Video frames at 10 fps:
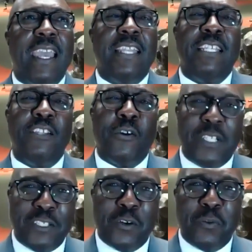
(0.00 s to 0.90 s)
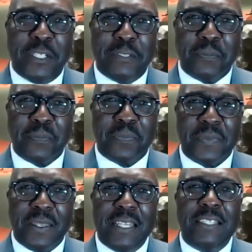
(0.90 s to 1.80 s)
And you know what he told me?
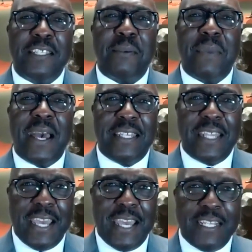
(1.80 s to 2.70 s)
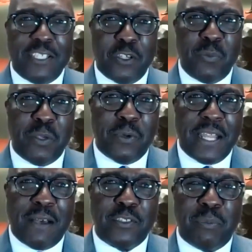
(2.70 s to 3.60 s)
He said, "My daddy told me when
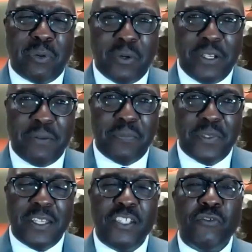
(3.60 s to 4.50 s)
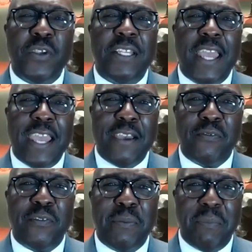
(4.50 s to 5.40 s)
I was a boy, treat
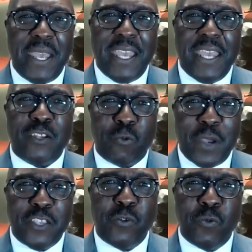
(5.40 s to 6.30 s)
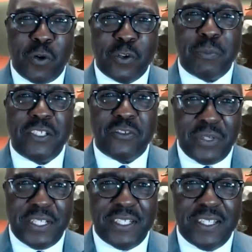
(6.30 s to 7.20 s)
every man the way you want to be
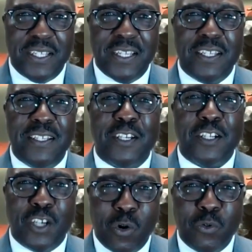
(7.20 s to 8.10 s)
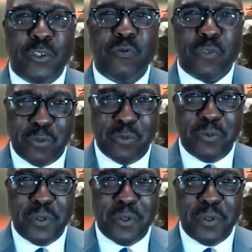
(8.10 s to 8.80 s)
treated. The golden rule."